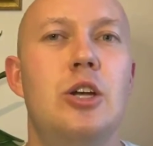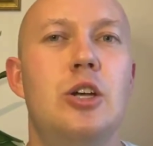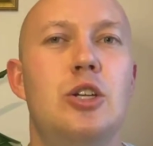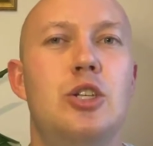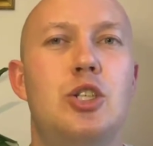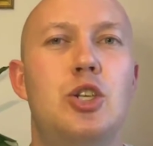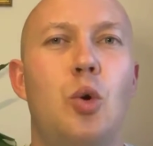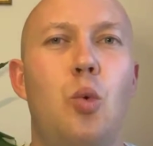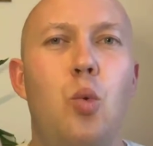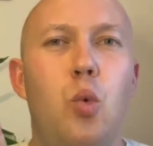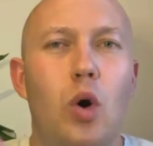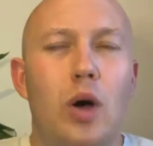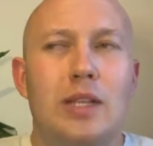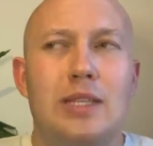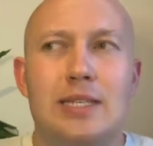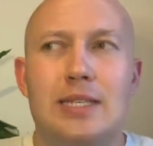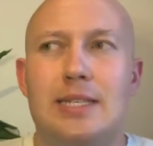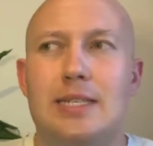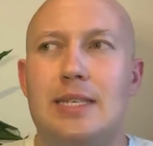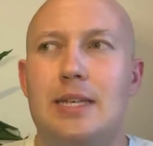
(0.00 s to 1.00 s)
So
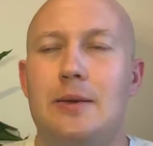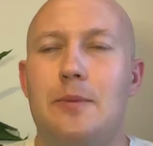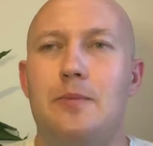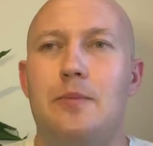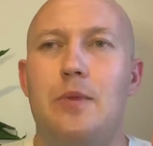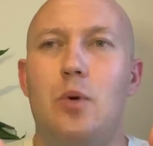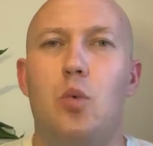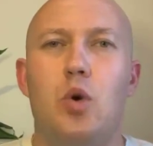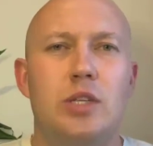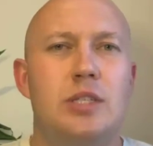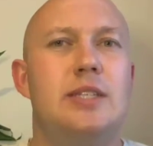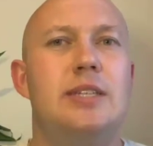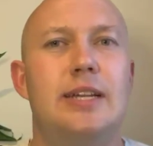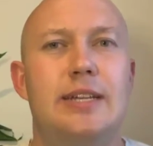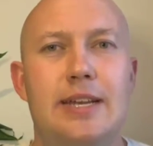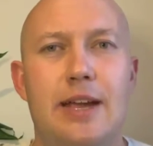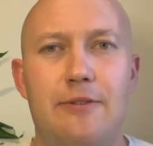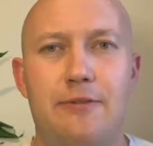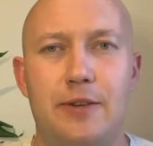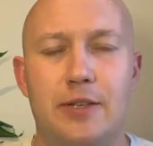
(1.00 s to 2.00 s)
what's the
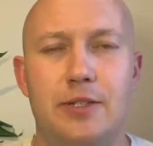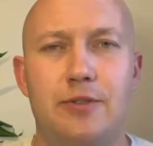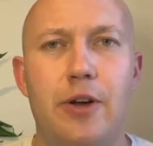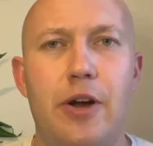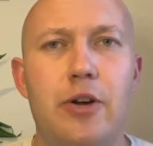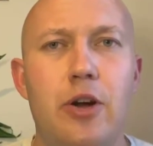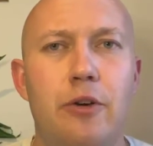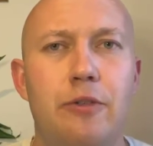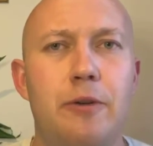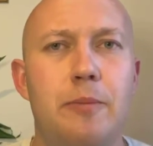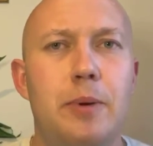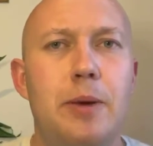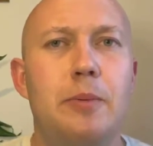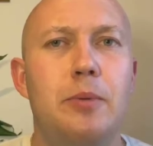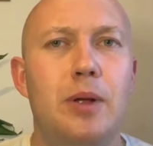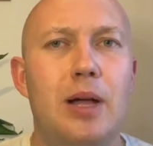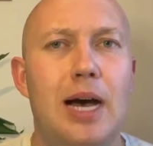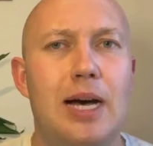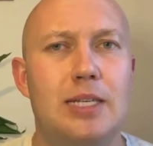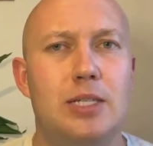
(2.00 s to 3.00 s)
difference? Very often
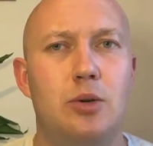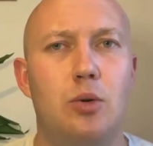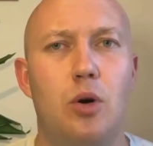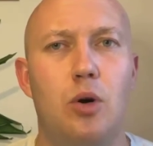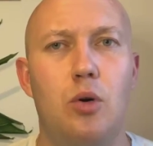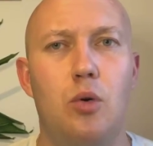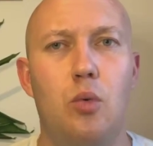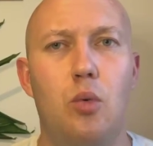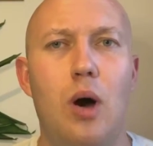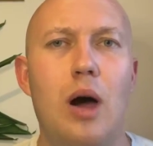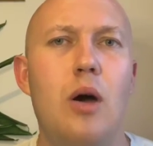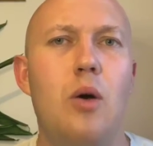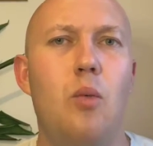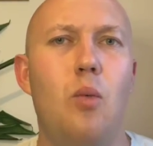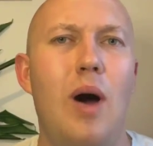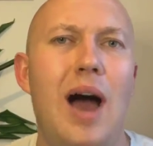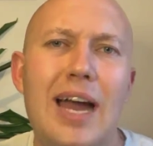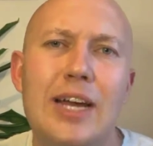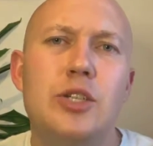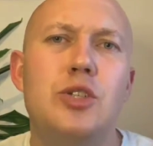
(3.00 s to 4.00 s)
people ask, well,
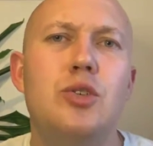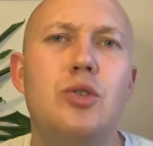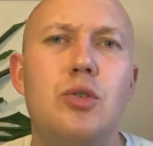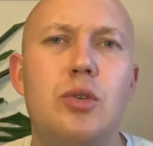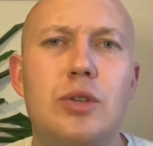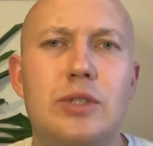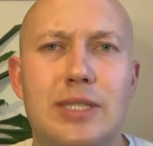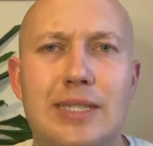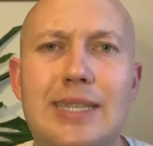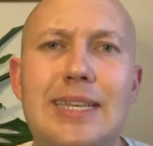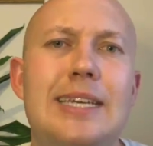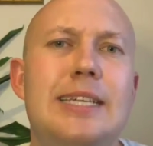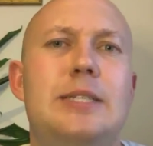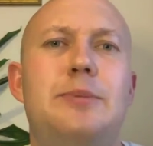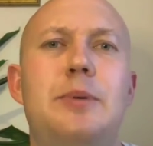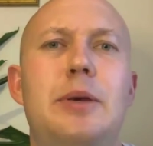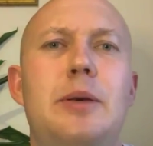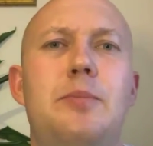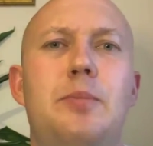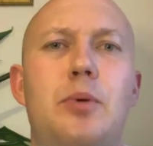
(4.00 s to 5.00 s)
why do
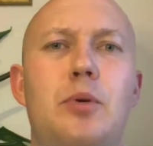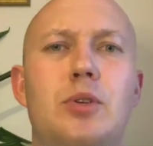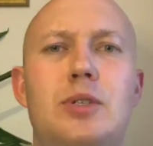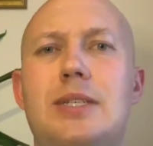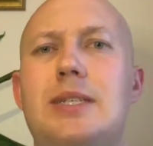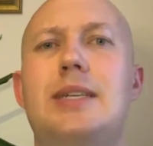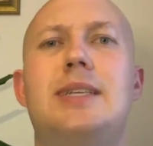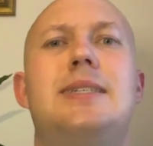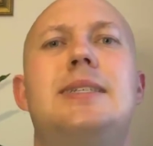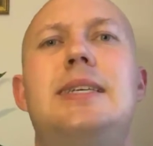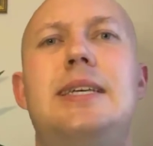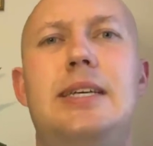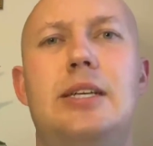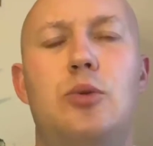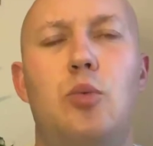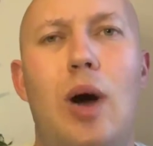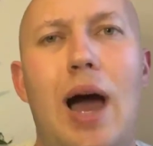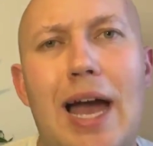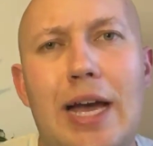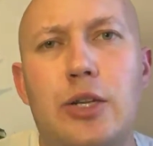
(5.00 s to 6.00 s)
these people succeed?
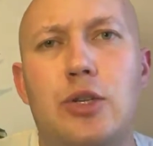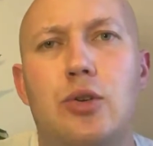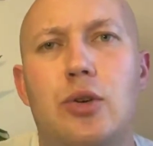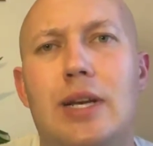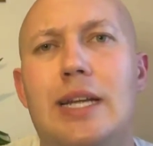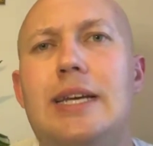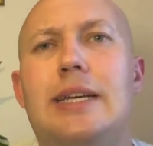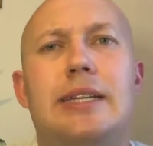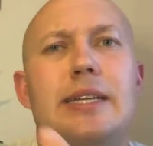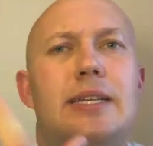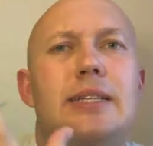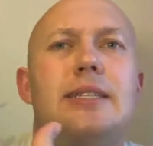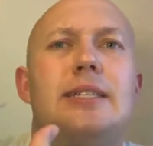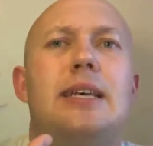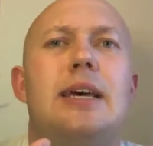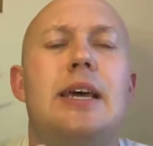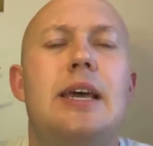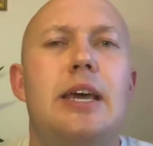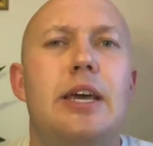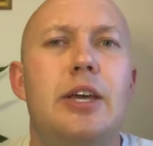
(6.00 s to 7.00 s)
Why do
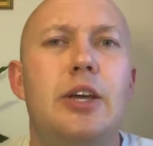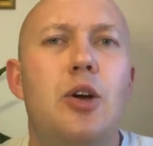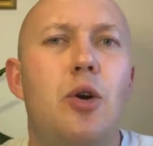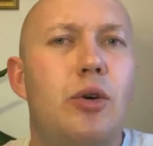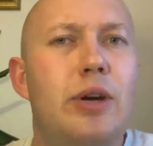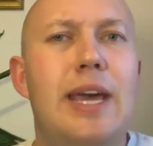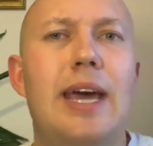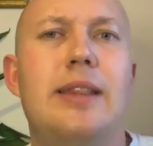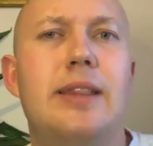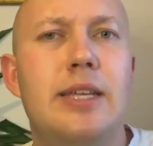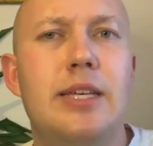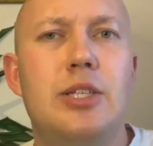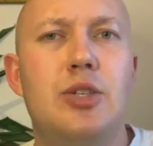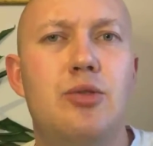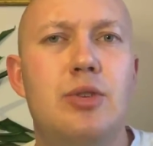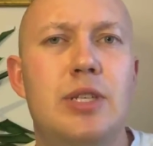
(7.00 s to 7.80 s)
leaders, get these